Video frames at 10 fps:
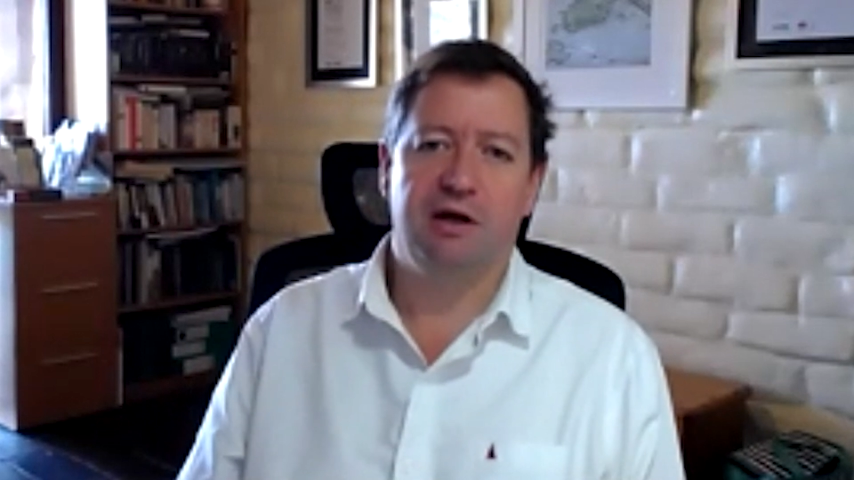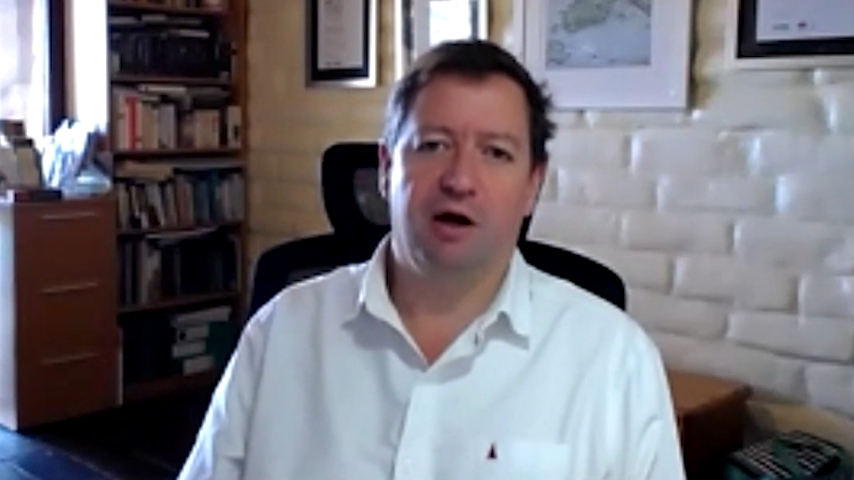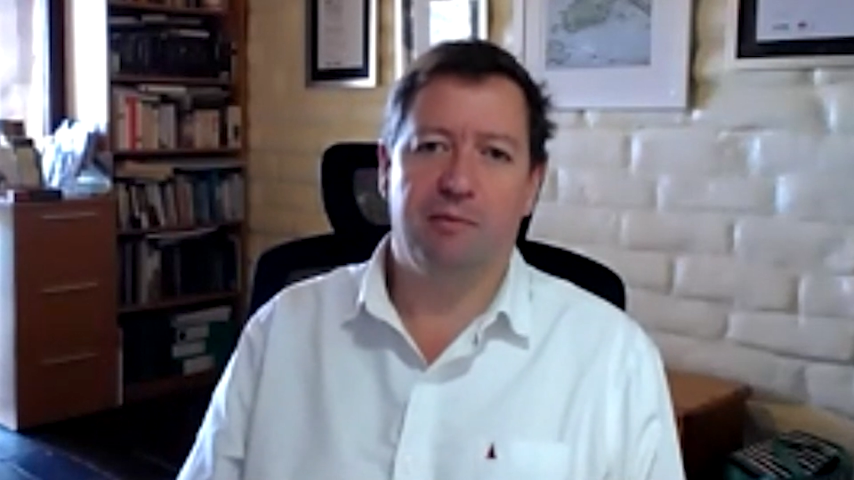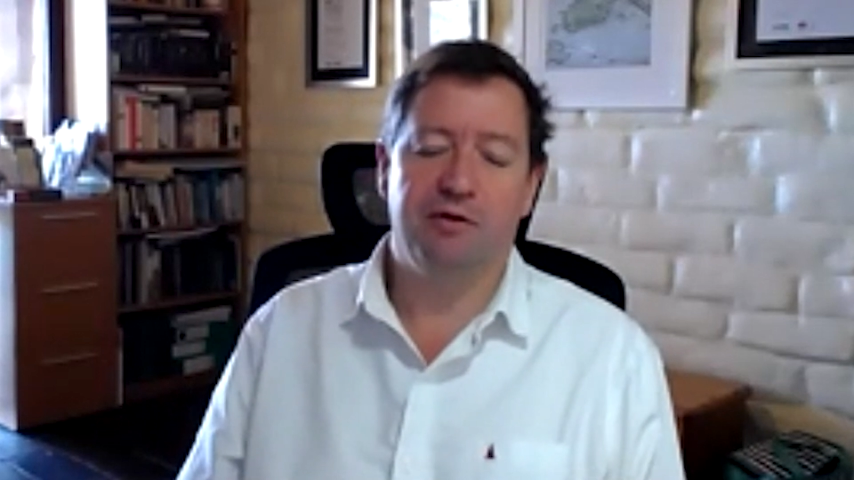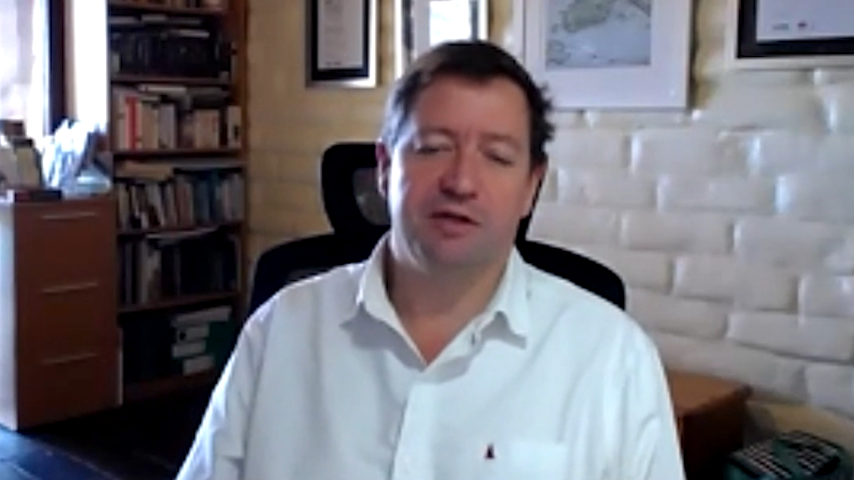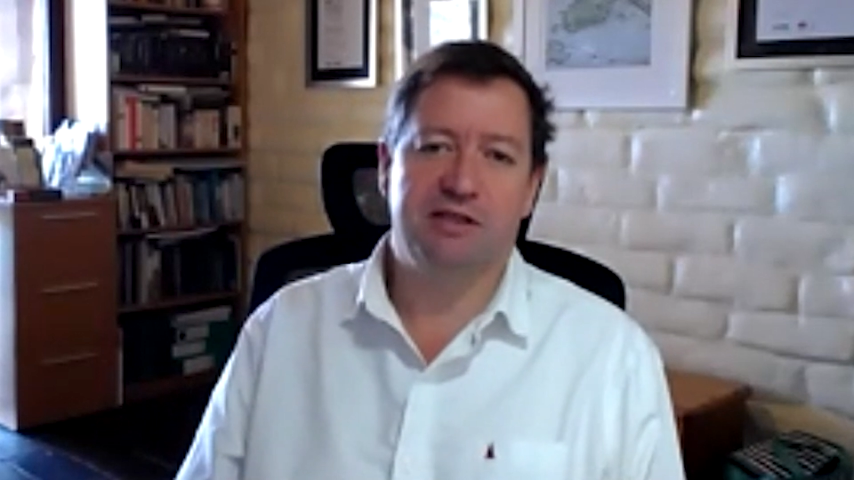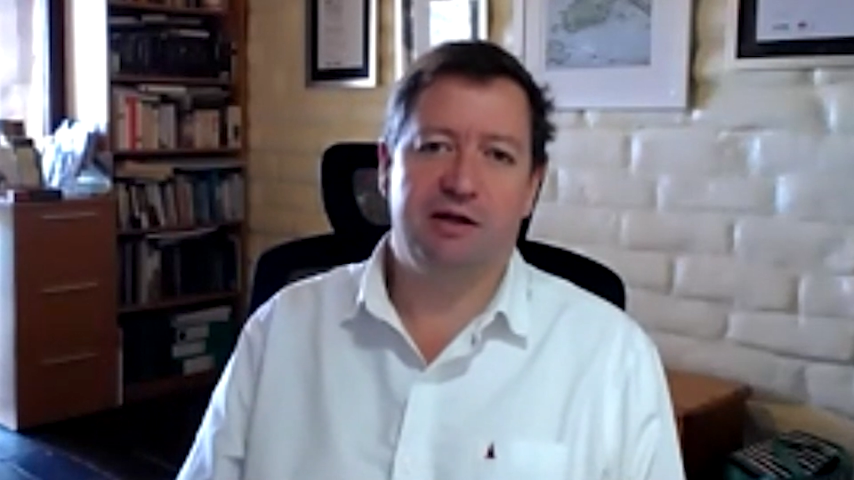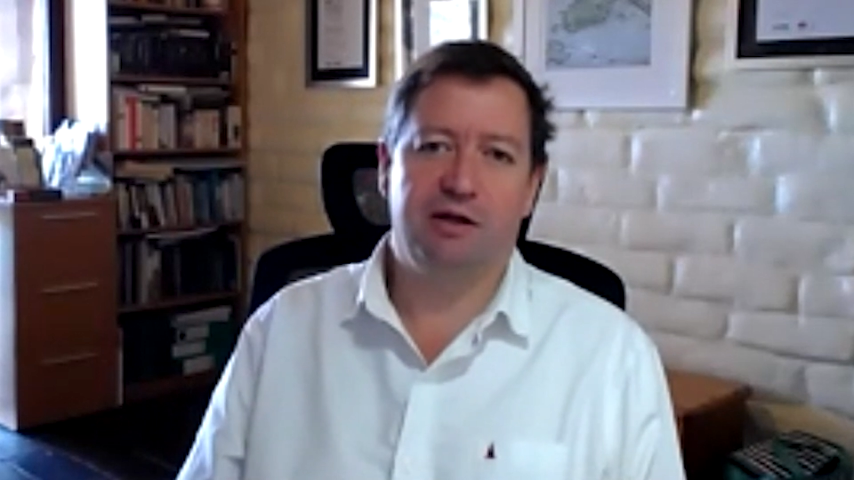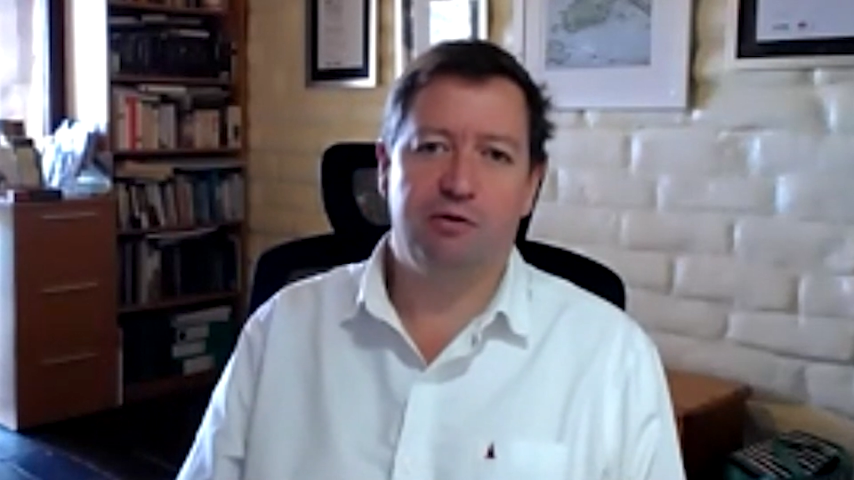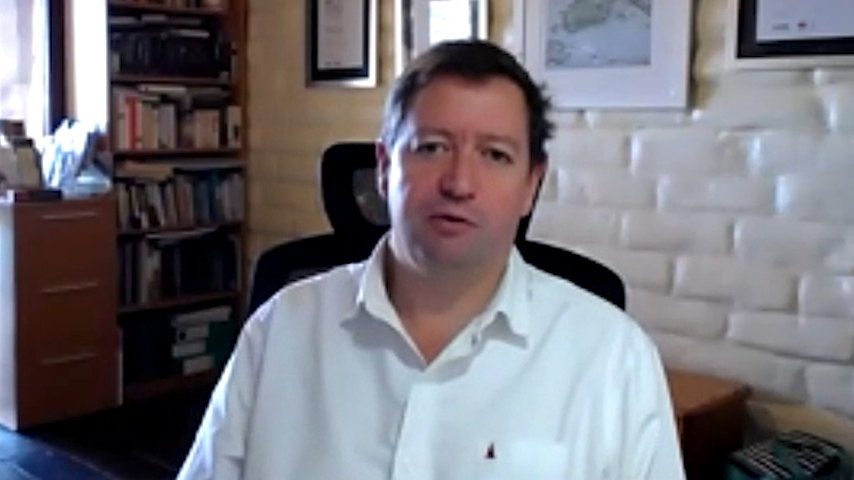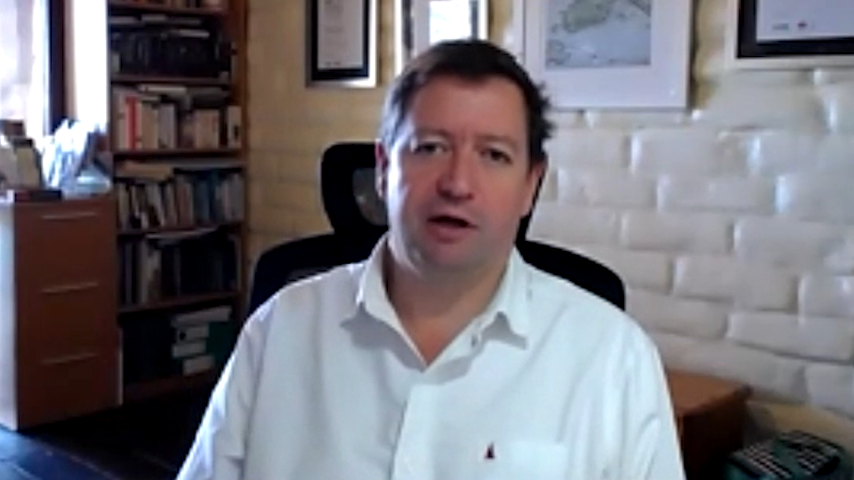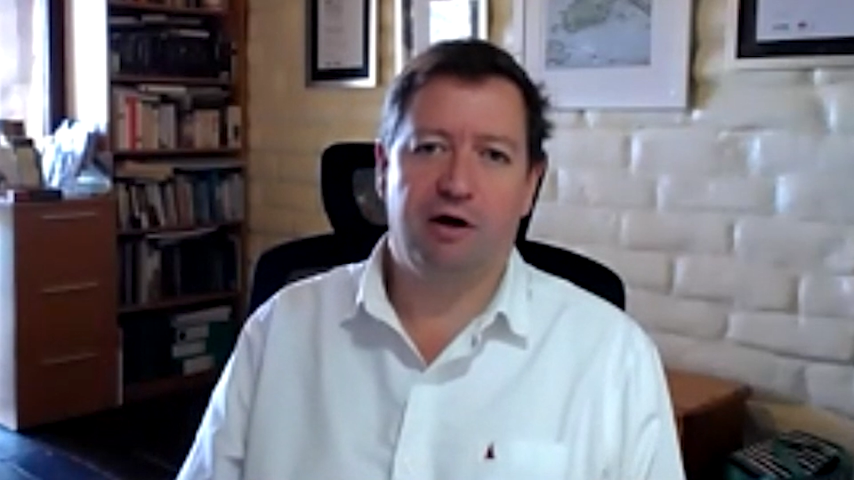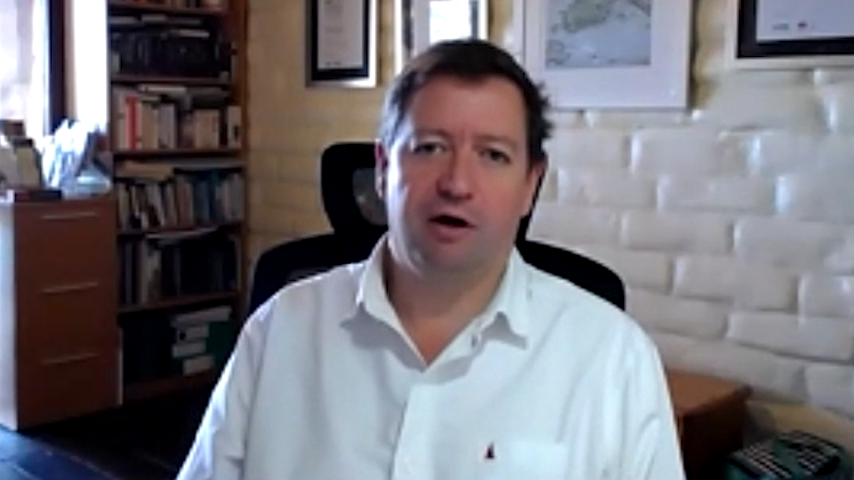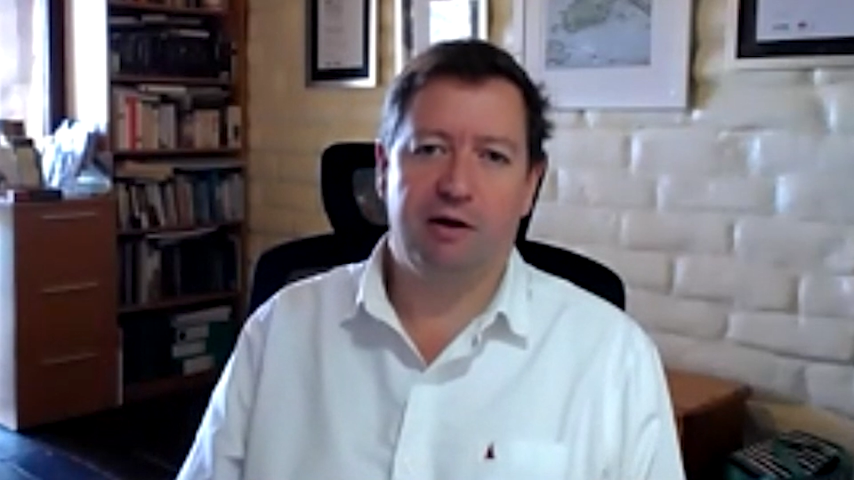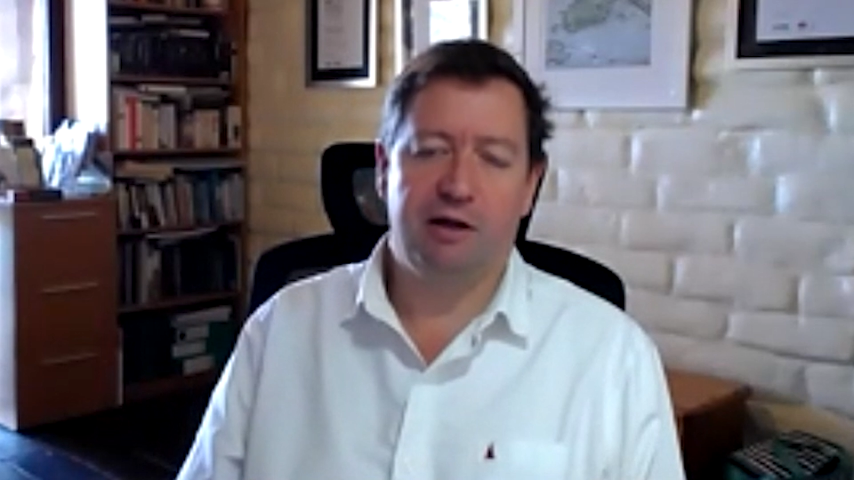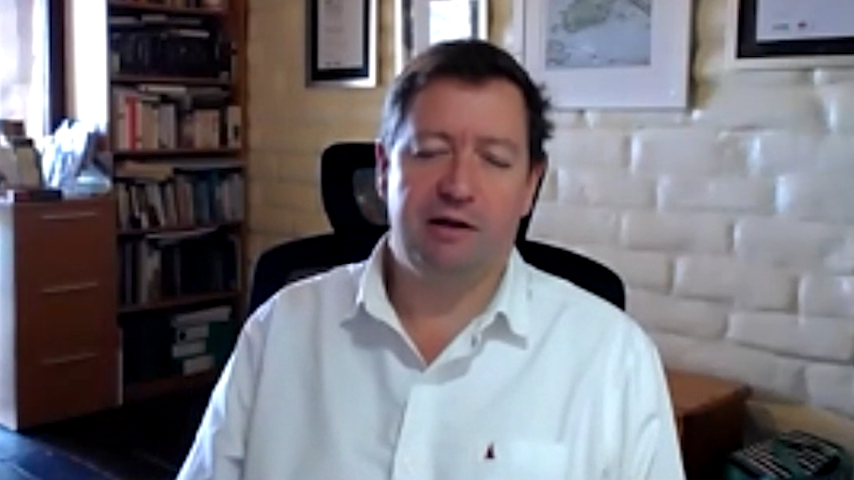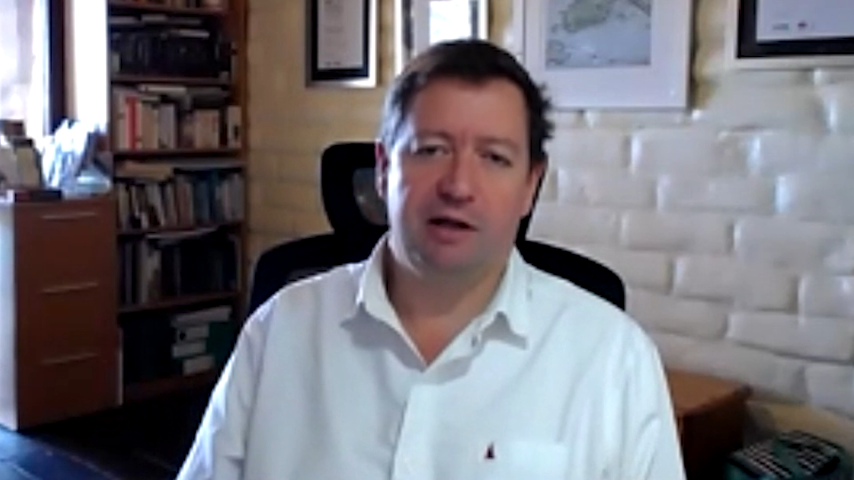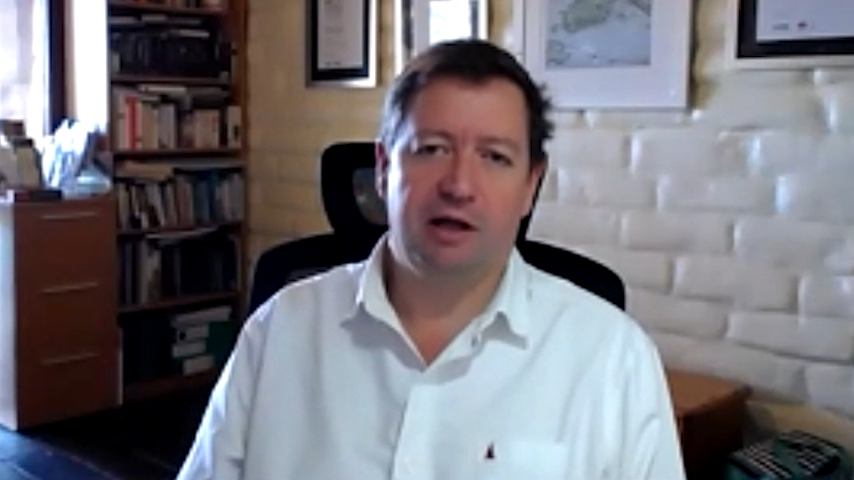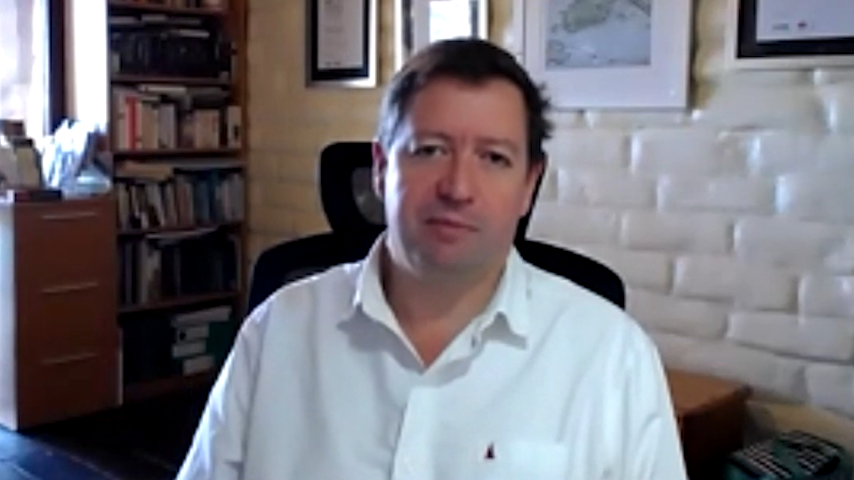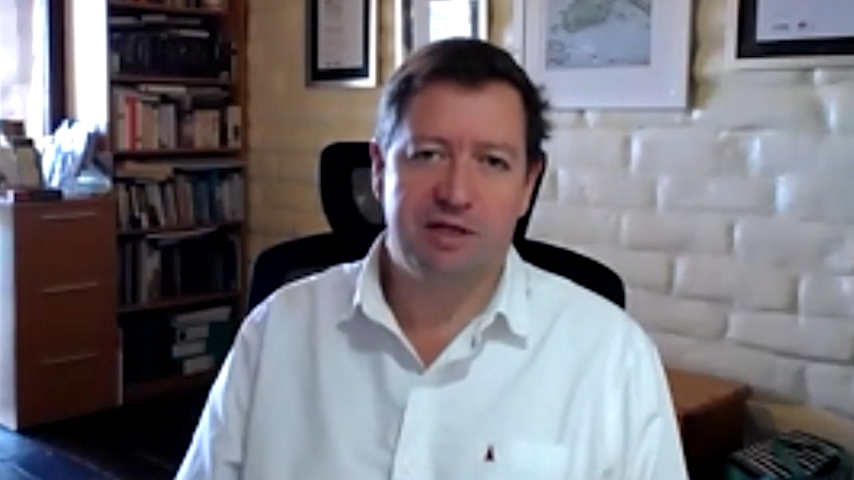understanding who they are
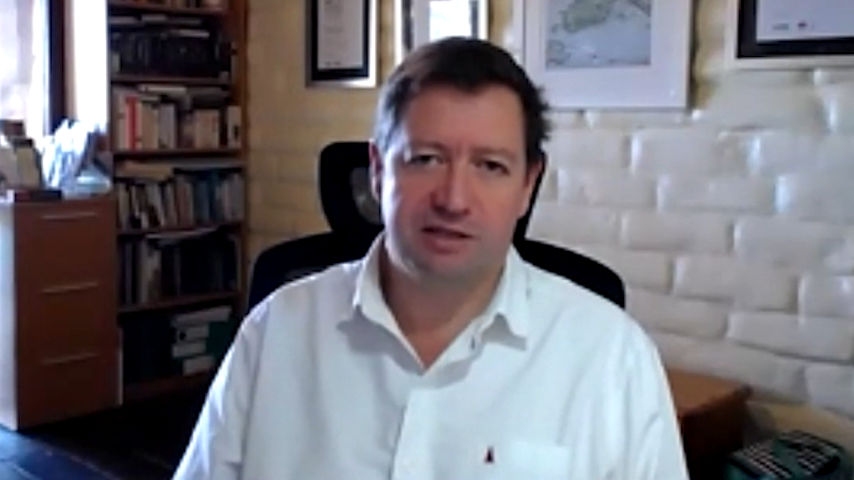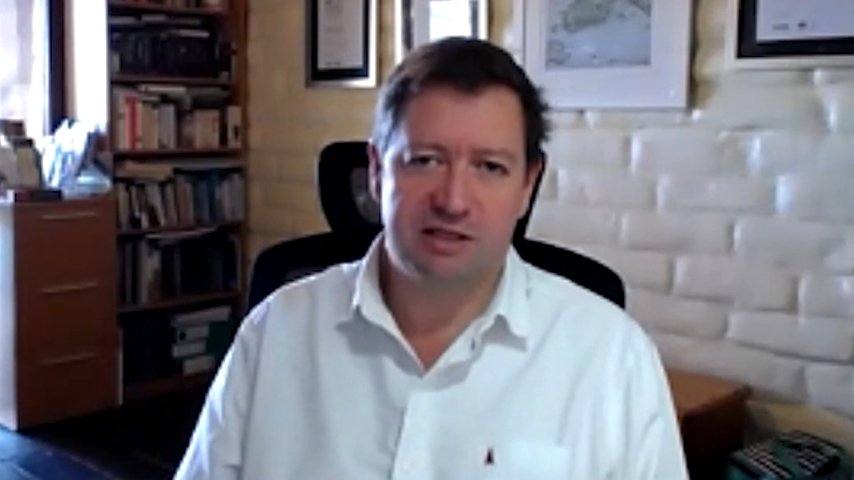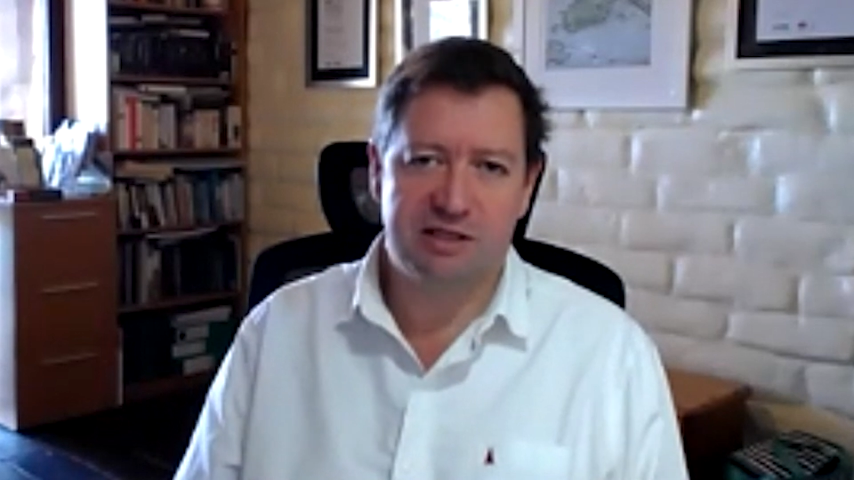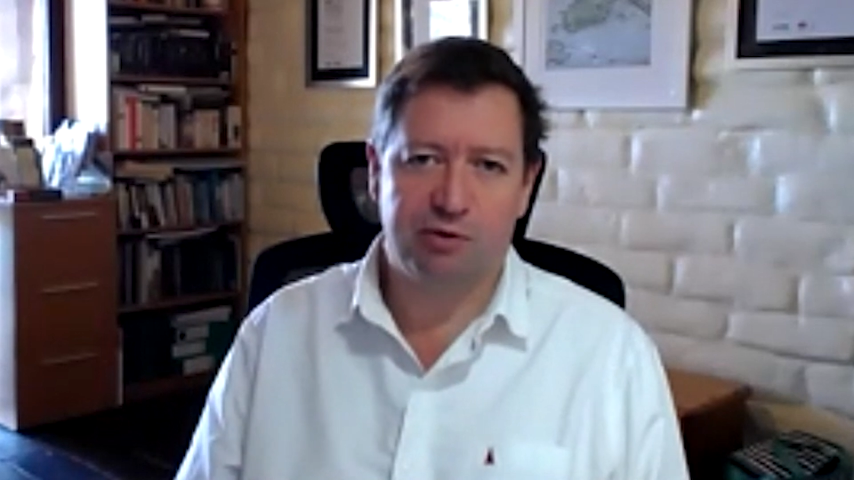in their business,